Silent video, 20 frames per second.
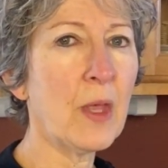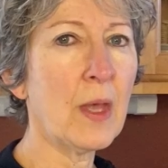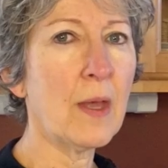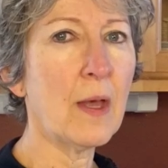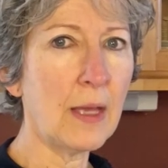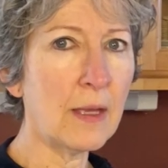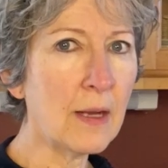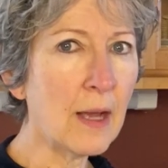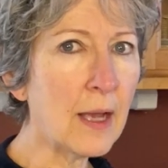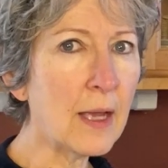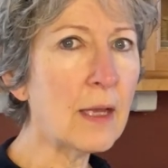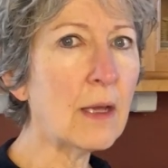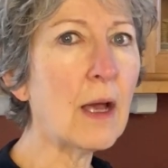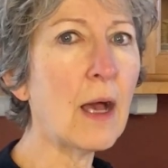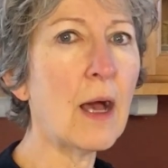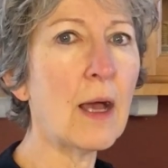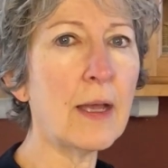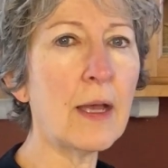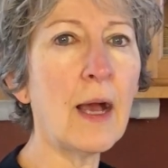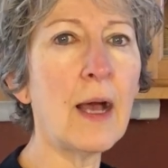And
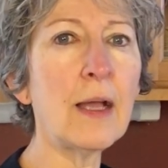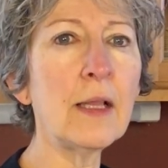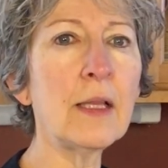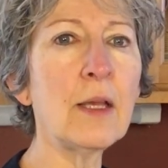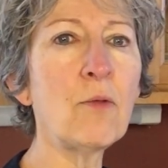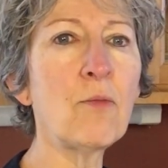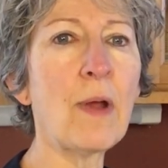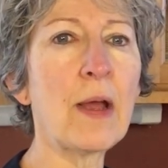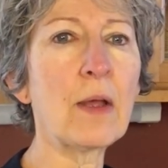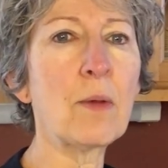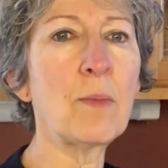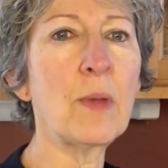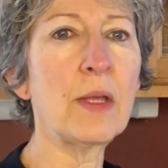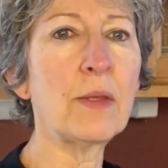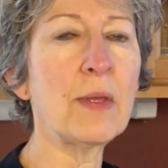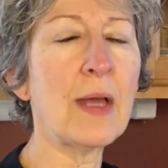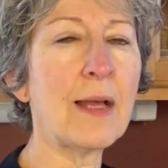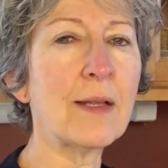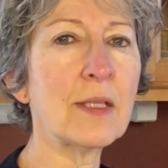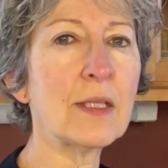I highly recommend
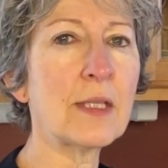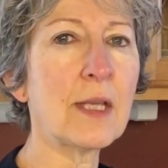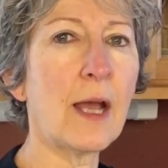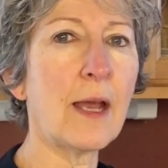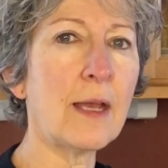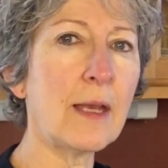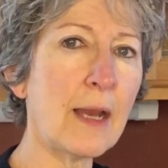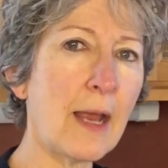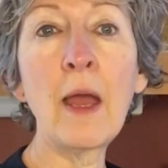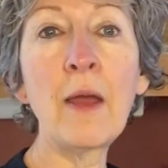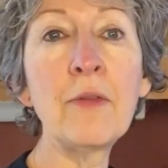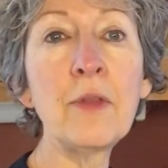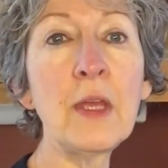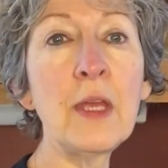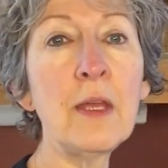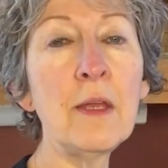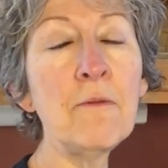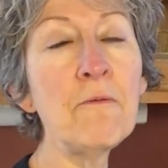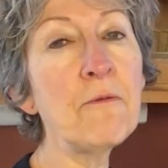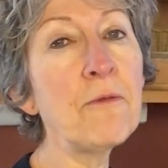that site. And the
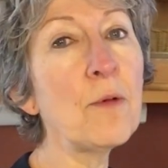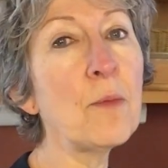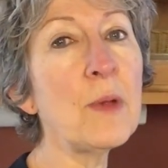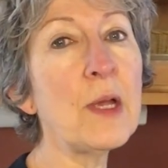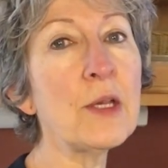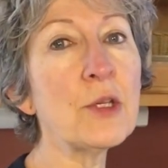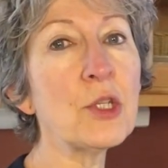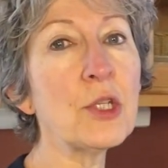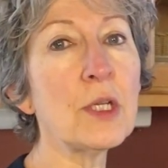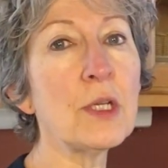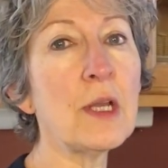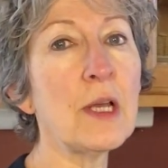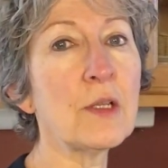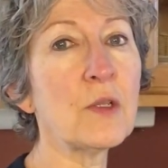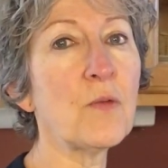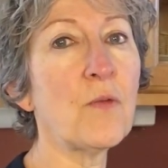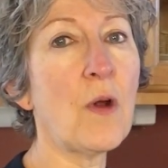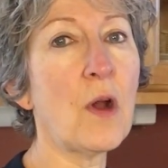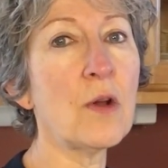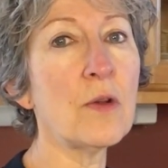information as
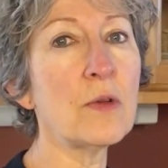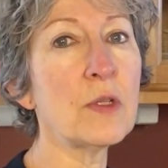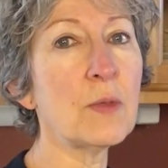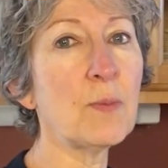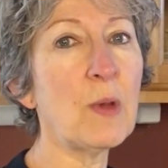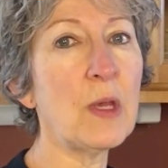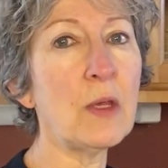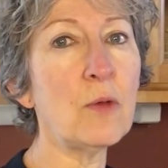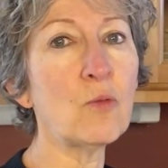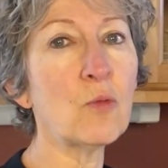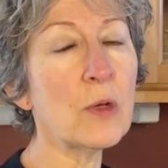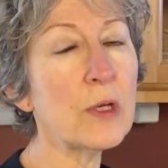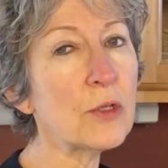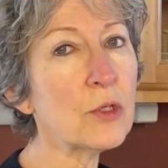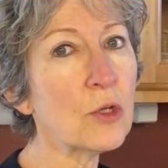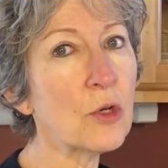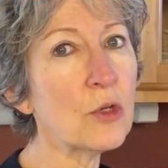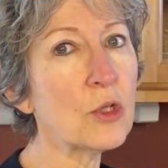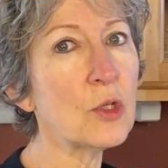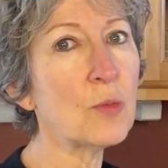far as being
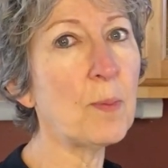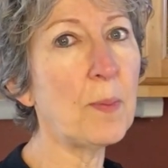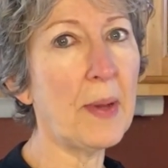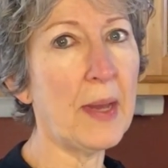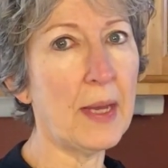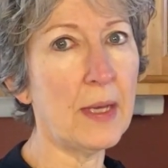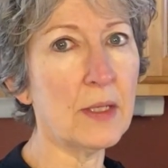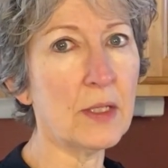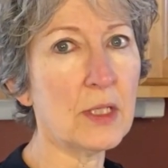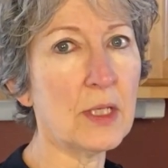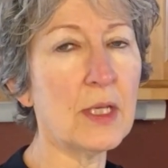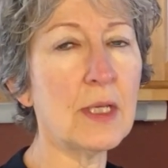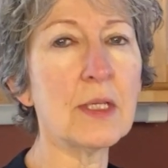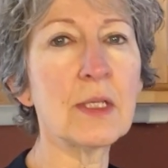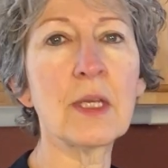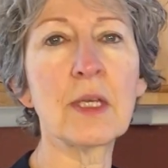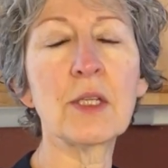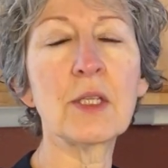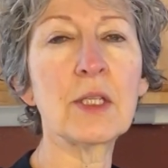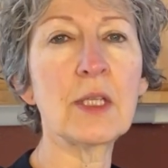research-based is
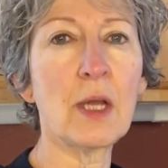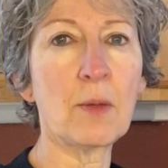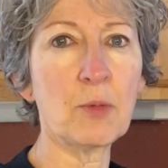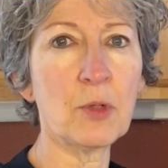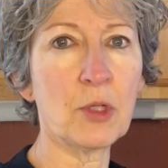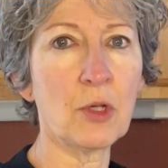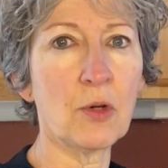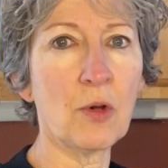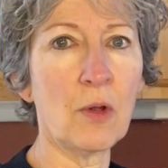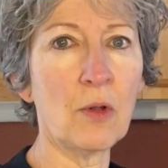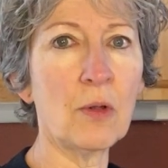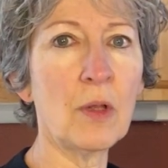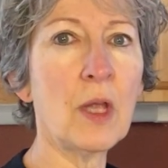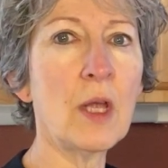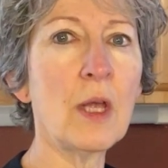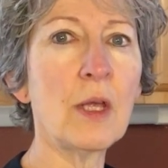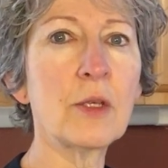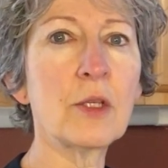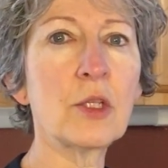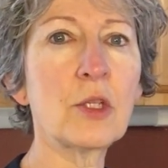exceptional.
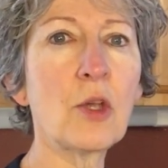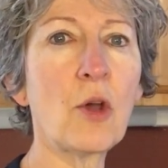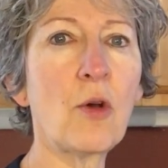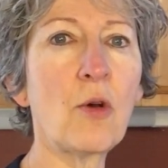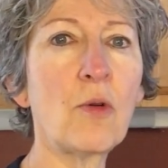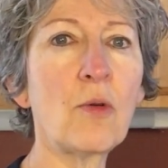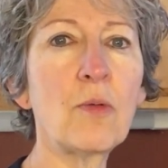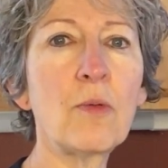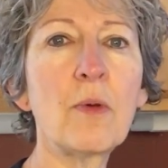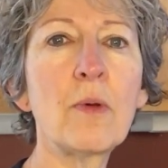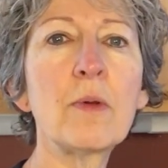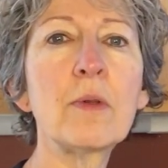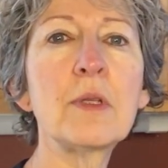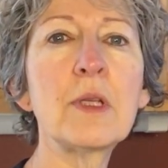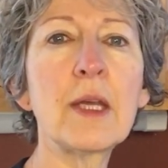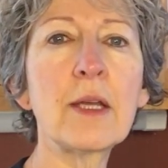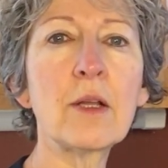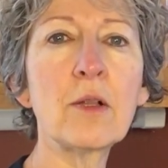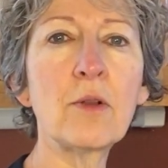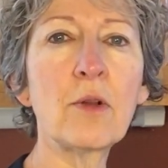So
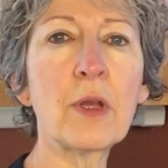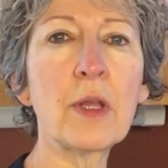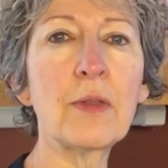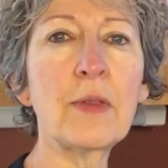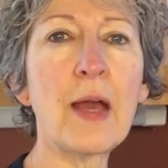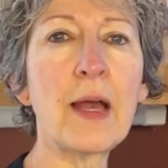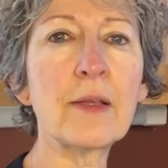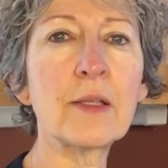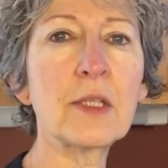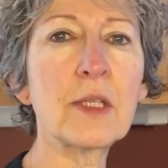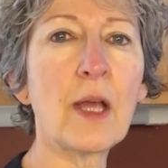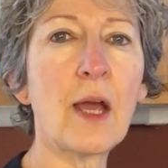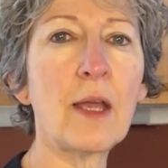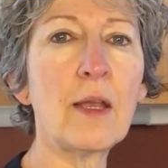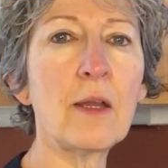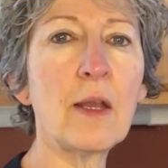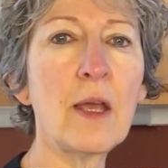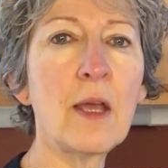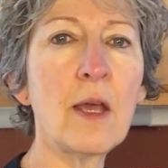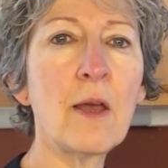take a look at that
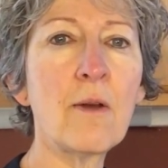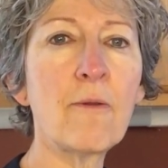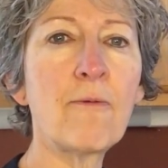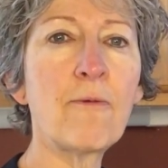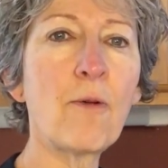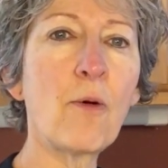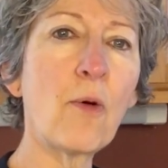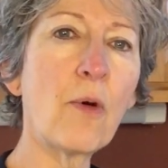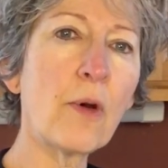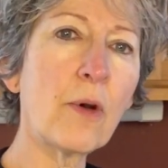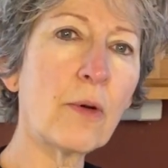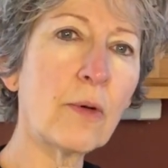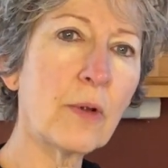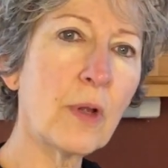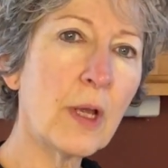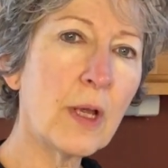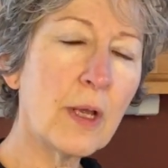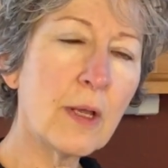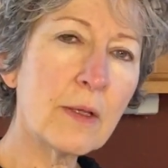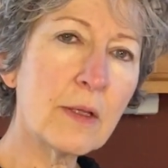site for
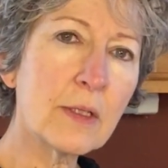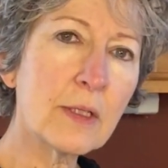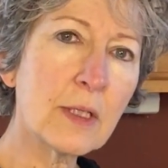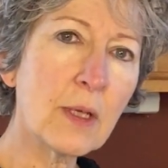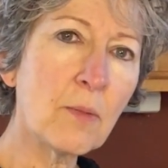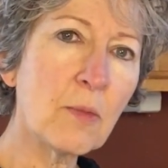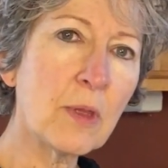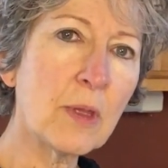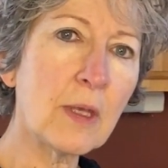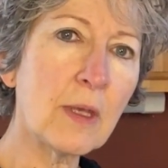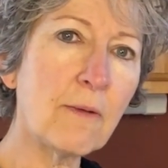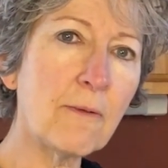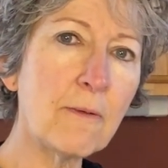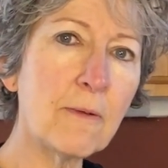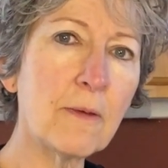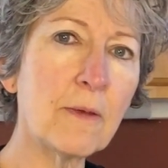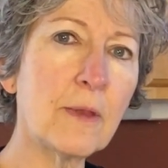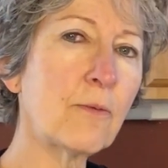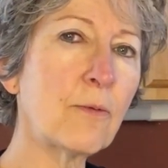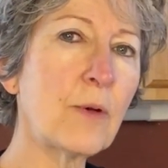some of the
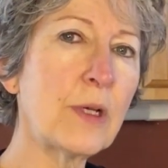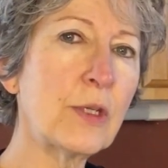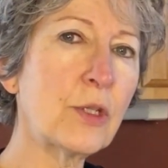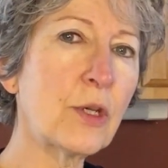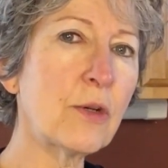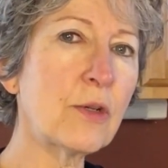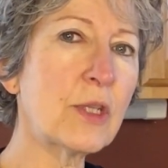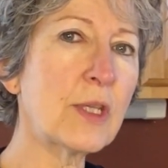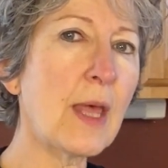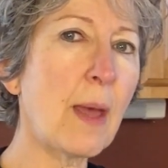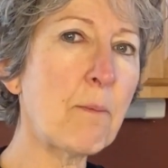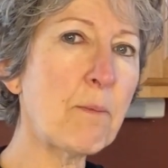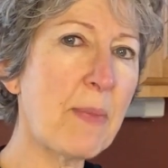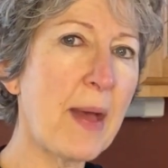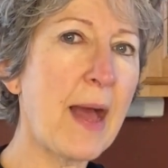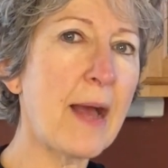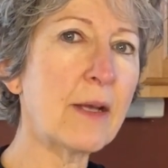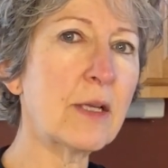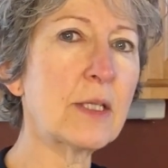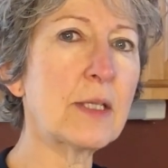research that
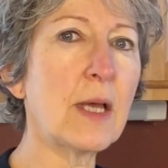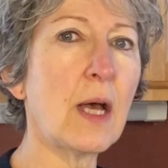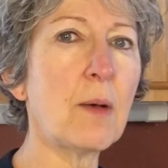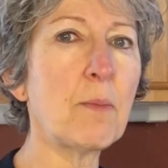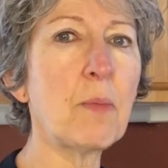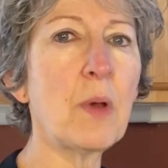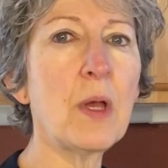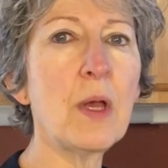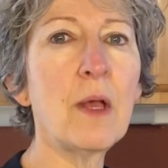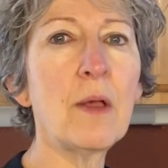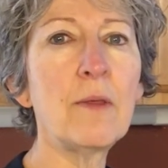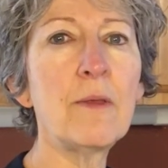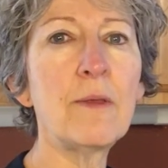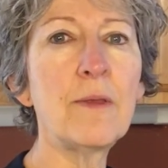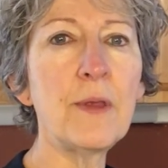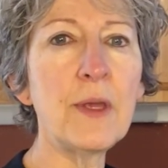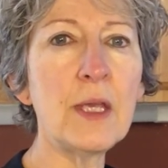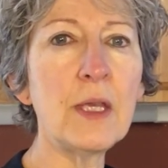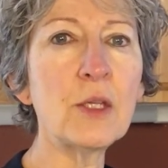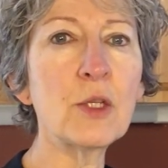backs up
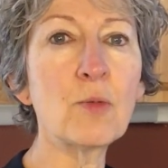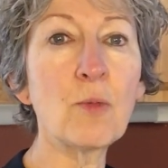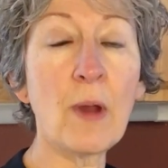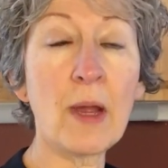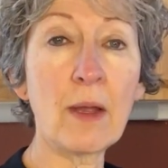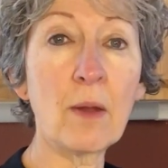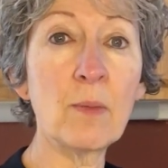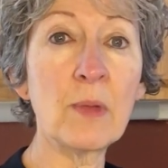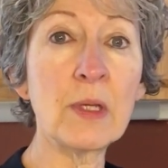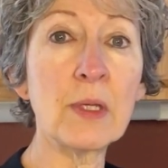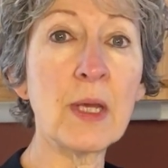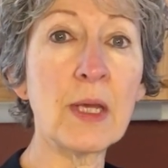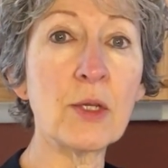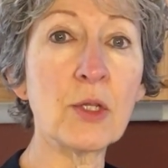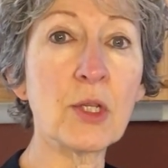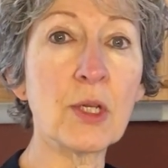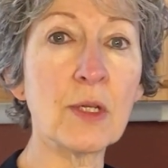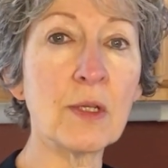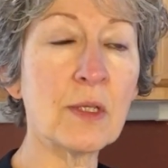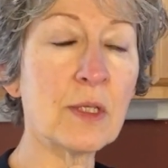these
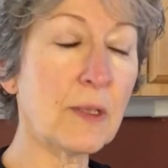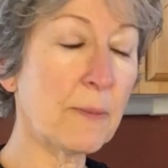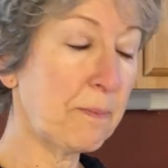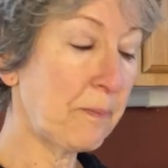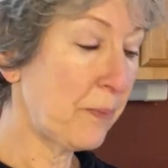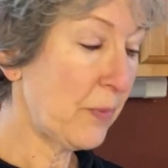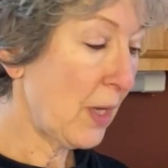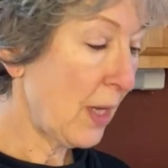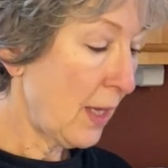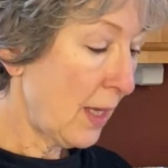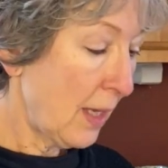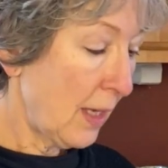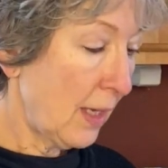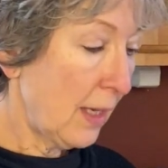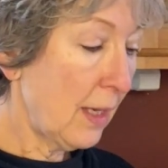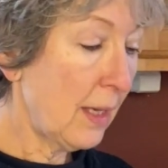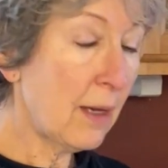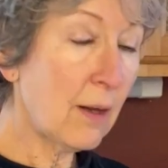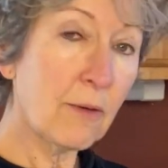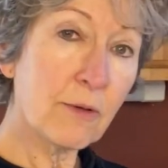recommendations.
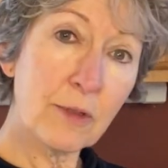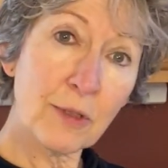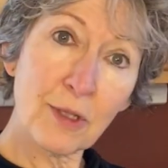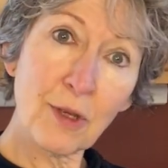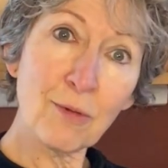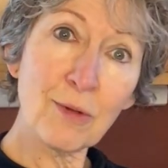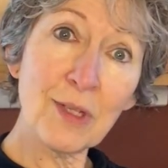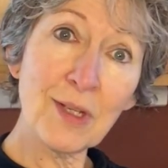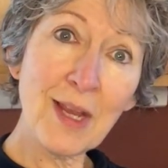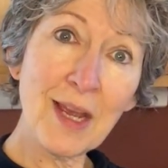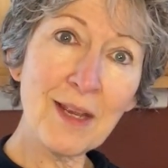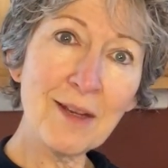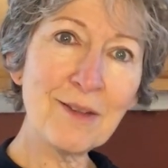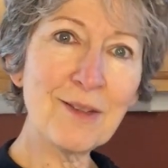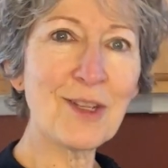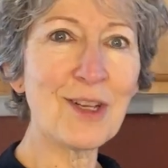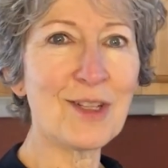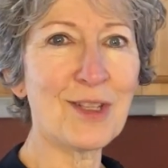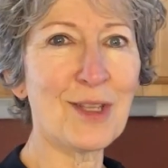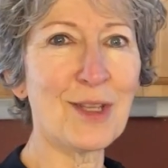So today,
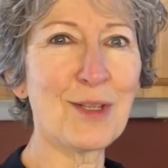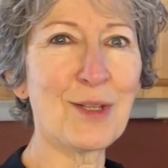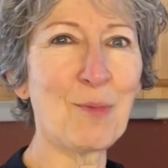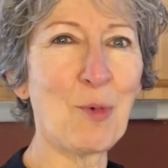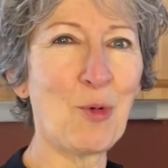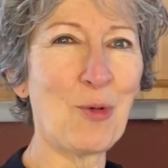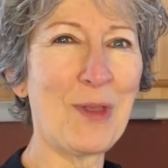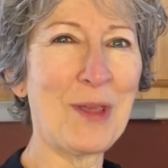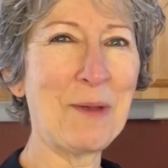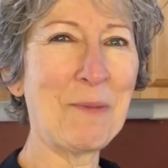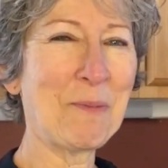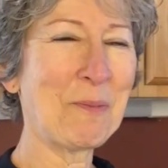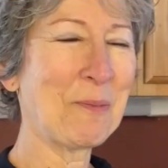just the smoothie.